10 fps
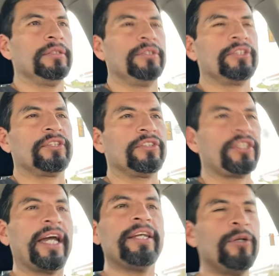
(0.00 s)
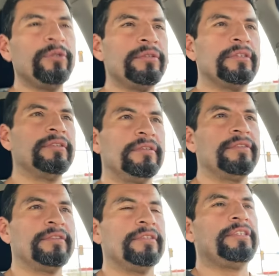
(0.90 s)
Just a side note,
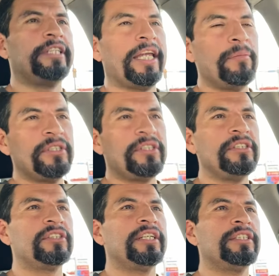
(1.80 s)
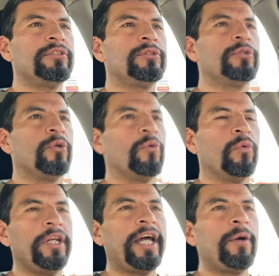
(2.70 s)
TABC says
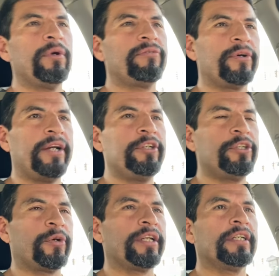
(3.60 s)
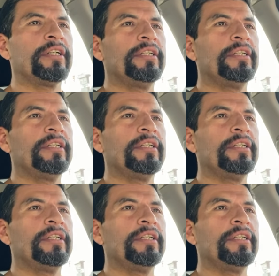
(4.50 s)
1 hour for every drink.